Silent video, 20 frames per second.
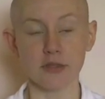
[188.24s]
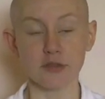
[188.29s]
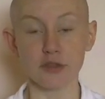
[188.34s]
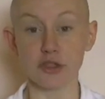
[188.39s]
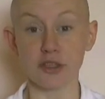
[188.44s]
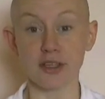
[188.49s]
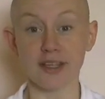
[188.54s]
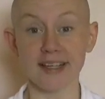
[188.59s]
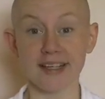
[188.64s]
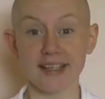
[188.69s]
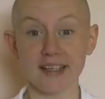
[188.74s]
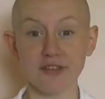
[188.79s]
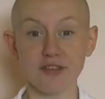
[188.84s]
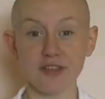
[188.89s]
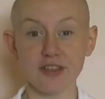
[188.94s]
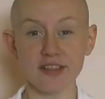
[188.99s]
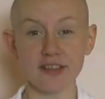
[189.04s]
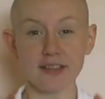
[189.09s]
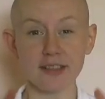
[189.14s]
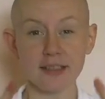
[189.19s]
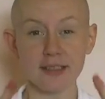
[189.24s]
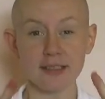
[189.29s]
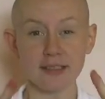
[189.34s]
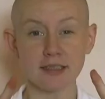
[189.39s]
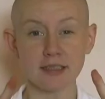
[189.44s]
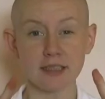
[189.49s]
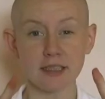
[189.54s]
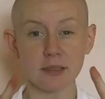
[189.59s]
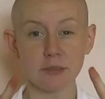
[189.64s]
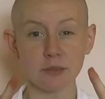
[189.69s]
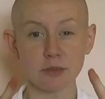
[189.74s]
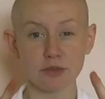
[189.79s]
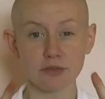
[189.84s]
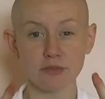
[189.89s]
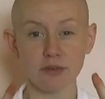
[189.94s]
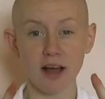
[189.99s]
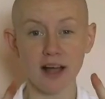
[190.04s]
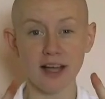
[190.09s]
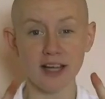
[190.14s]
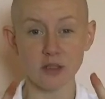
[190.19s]
so that everything seems
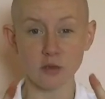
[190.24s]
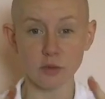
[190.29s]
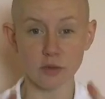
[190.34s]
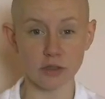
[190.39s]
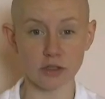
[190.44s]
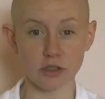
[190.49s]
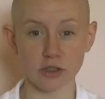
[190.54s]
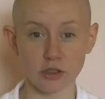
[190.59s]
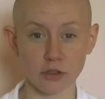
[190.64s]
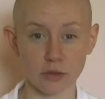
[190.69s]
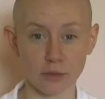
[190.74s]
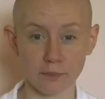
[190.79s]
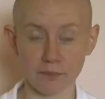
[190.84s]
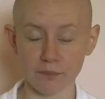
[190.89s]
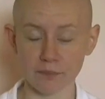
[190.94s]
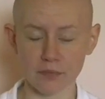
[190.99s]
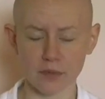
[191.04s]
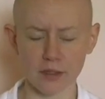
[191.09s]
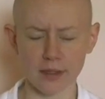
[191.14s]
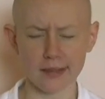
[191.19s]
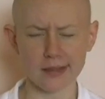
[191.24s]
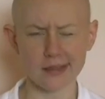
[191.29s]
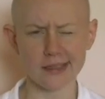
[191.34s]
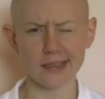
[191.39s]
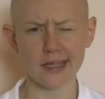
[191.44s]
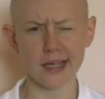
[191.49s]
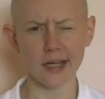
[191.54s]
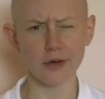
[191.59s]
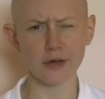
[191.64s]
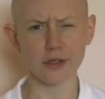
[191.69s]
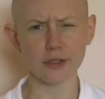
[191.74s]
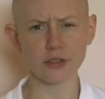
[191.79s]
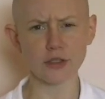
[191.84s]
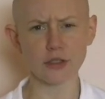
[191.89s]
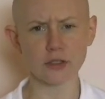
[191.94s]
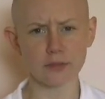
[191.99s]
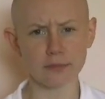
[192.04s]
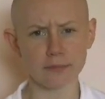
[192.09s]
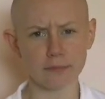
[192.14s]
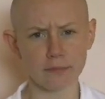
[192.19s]
fine with you.
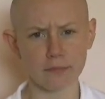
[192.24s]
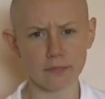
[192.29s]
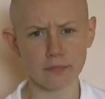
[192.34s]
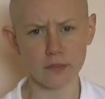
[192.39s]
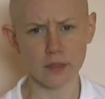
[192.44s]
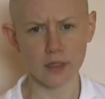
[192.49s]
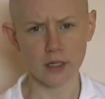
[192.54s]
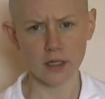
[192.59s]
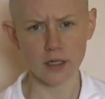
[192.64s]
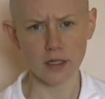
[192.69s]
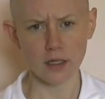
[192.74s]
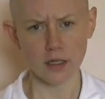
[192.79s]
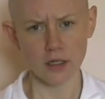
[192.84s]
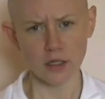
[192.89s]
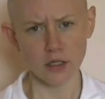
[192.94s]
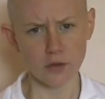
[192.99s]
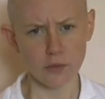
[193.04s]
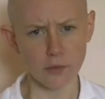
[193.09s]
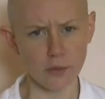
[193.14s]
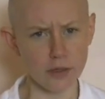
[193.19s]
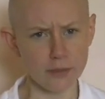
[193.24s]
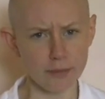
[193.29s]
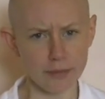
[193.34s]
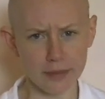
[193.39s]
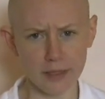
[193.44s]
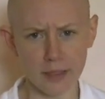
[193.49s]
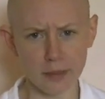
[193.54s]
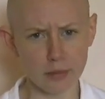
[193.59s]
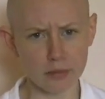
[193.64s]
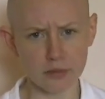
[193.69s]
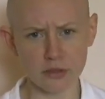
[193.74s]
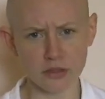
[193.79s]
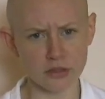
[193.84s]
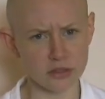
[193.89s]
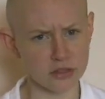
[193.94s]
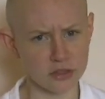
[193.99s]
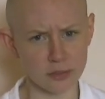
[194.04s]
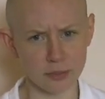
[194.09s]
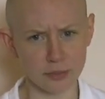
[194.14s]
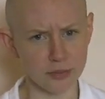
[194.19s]
Terence, you won't be able
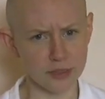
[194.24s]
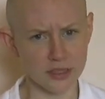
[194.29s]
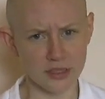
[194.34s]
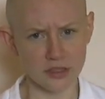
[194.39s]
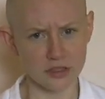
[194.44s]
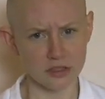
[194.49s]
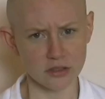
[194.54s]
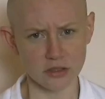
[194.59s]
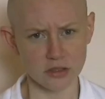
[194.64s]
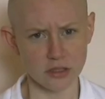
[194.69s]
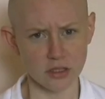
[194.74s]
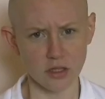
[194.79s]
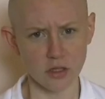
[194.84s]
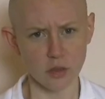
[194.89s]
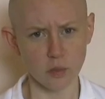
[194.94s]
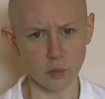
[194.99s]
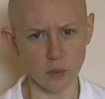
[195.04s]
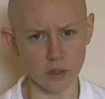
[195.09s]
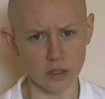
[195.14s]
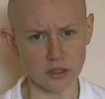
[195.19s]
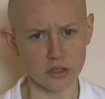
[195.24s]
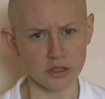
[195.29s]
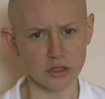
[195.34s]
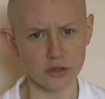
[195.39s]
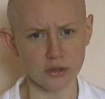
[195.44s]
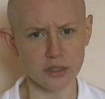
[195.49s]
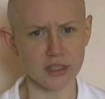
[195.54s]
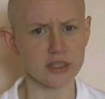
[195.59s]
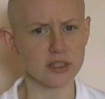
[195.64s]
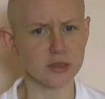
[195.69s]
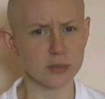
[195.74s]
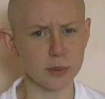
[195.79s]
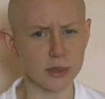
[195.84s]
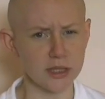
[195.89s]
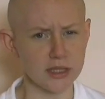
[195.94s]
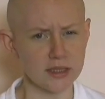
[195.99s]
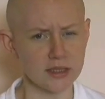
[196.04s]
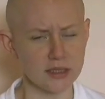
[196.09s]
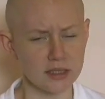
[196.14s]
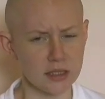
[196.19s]
to suppress what you're
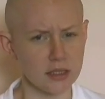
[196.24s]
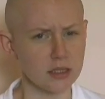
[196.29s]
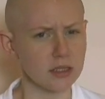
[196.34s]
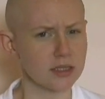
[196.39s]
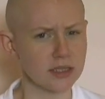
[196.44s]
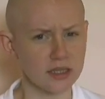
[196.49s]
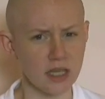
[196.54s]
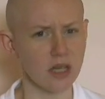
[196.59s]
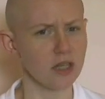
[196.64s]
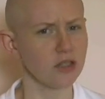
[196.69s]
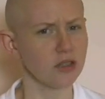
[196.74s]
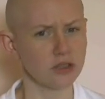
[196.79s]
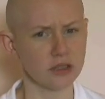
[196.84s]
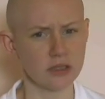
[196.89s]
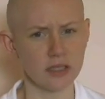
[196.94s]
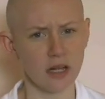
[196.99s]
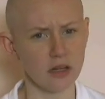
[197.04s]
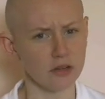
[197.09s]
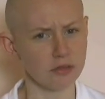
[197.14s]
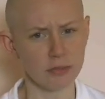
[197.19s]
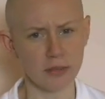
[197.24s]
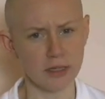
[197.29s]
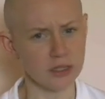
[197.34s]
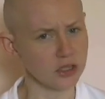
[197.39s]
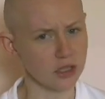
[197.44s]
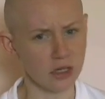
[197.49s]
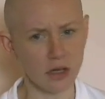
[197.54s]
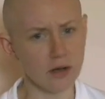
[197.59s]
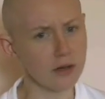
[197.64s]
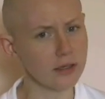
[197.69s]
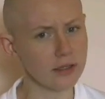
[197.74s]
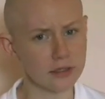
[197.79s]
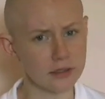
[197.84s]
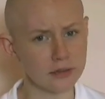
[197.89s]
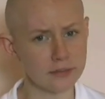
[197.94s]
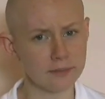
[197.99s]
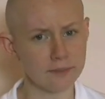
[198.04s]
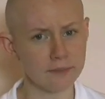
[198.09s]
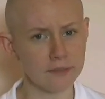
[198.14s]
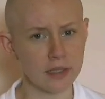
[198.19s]
experiencing inside yourself much
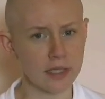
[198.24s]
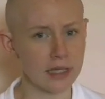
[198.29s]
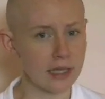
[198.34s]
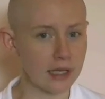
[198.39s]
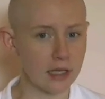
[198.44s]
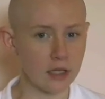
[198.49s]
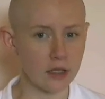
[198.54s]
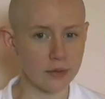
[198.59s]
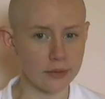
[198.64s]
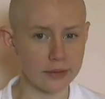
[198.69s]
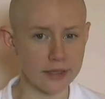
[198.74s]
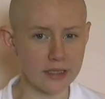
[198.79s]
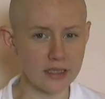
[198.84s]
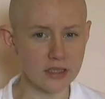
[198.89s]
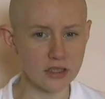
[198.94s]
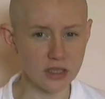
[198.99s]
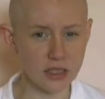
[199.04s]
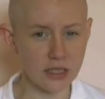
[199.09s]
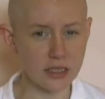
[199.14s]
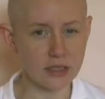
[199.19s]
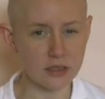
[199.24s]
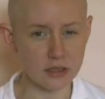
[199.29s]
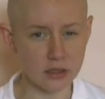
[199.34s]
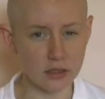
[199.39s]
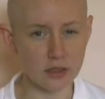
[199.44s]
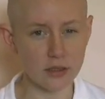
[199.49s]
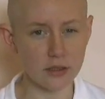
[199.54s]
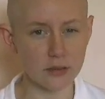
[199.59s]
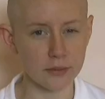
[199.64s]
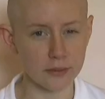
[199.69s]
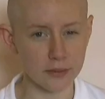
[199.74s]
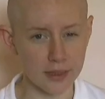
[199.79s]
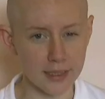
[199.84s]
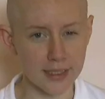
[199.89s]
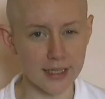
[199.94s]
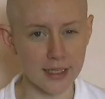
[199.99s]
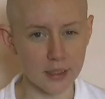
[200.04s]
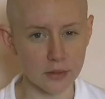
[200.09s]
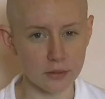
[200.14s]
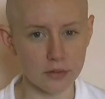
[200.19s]
longer. Your energy is gonna
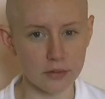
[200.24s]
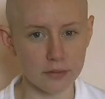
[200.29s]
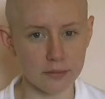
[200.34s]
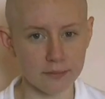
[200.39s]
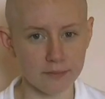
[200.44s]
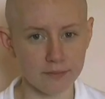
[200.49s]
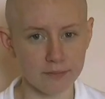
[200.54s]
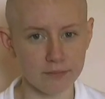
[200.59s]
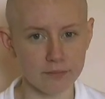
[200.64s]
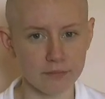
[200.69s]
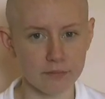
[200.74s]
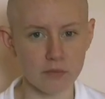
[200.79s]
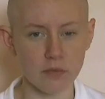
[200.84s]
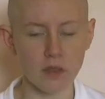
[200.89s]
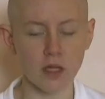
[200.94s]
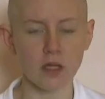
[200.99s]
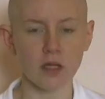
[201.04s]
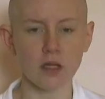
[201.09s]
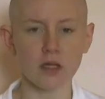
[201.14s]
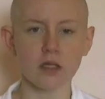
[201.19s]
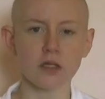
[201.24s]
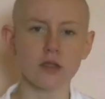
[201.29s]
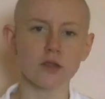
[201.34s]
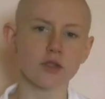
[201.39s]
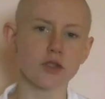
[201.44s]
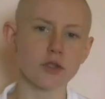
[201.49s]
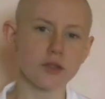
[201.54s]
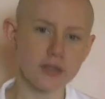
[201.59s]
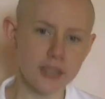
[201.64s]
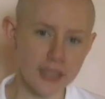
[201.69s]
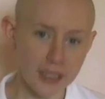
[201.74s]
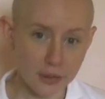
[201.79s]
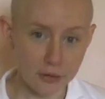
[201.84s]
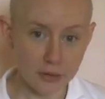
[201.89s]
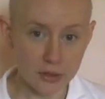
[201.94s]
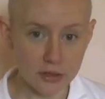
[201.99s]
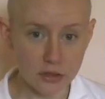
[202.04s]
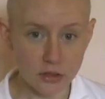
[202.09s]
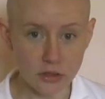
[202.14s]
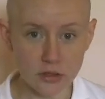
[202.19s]
run out. So
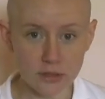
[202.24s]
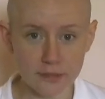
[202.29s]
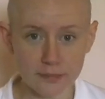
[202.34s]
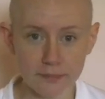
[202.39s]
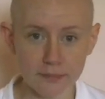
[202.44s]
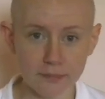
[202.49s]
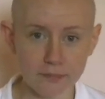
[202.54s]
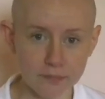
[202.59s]
Terence,